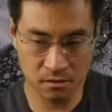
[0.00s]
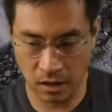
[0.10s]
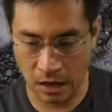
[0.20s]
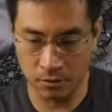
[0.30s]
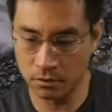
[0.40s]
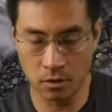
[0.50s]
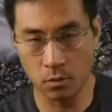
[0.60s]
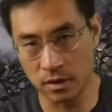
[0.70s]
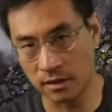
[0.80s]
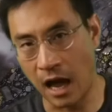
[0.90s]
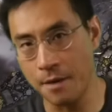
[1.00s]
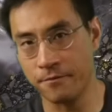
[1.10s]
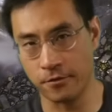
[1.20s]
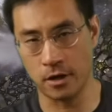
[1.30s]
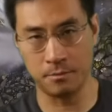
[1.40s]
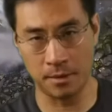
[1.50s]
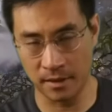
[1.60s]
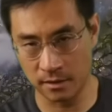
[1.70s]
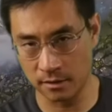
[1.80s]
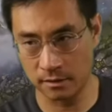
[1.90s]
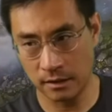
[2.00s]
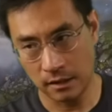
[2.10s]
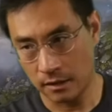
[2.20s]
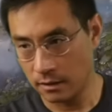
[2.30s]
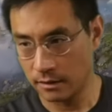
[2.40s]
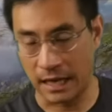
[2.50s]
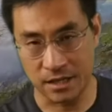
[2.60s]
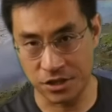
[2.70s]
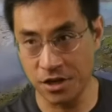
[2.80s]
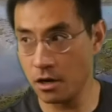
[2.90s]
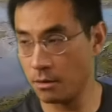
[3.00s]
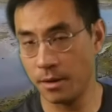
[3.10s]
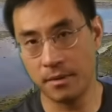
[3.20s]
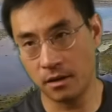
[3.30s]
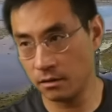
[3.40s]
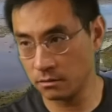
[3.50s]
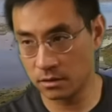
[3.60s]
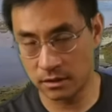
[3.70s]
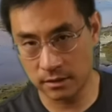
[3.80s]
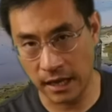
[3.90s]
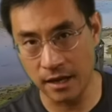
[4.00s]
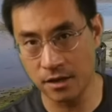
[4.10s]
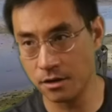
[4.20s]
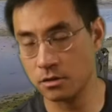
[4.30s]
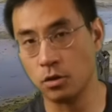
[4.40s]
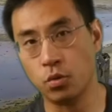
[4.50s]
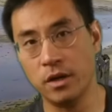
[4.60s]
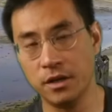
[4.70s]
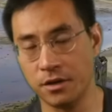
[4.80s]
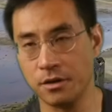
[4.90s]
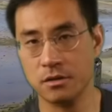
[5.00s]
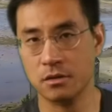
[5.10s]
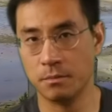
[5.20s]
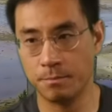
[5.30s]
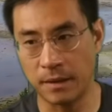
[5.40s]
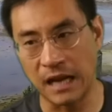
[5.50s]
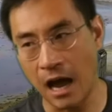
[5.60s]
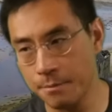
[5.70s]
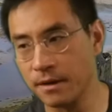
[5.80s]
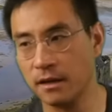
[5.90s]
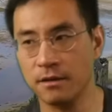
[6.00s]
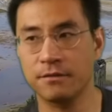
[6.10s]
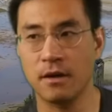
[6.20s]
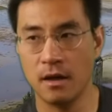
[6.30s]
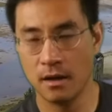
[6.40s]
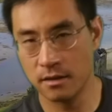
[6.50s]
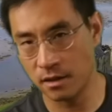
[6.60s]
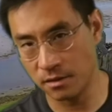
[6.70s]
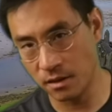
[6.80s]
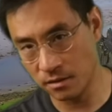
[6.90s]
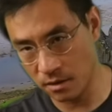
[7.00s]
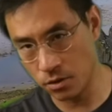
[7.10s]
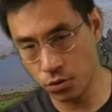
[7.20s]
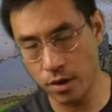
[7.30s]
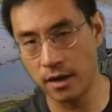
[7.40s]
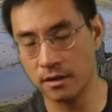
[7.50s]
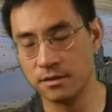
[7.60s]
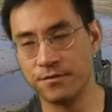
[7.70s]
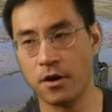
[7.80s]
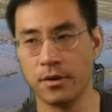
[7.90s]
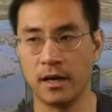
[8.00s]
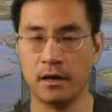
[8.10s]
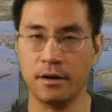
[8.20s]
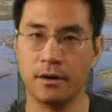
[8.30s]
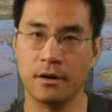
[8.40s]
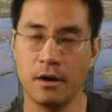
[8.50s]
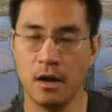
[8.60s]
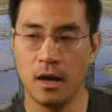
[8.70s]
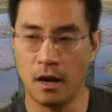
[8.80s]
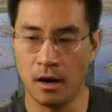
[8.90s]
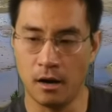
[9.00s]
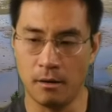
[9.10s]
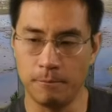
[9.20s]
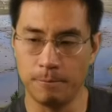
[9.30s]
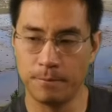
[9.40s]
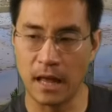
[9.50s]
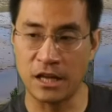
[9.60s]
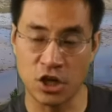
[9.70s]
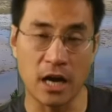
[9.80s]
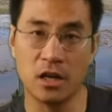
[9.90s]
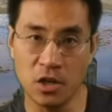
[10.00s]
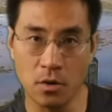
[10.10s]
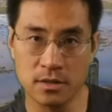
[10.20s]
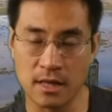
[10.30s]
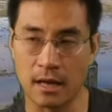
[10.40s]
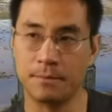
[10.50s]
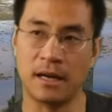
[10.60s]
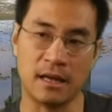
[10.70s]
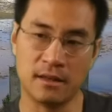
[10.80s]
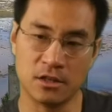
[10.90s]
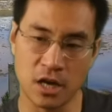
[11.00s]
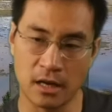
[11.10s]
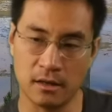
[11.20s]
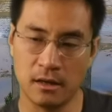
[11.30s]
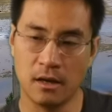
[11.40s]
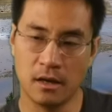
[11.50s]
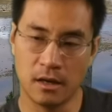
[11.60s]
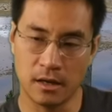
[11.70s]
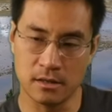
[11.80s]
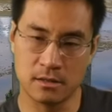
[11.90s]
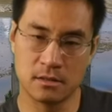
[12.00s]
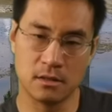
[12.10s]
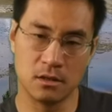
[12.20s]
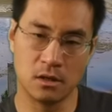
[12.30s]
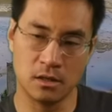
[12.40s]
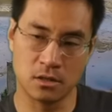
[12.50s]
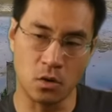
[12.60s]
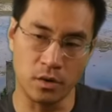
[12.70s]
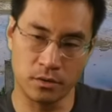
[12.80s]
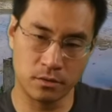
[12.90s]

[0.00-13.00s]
I don't know what the time frame, maybe in the next year, maybe in 10 years or 20 years. But I believe the trend is very clear. And China knows that, but I think China is going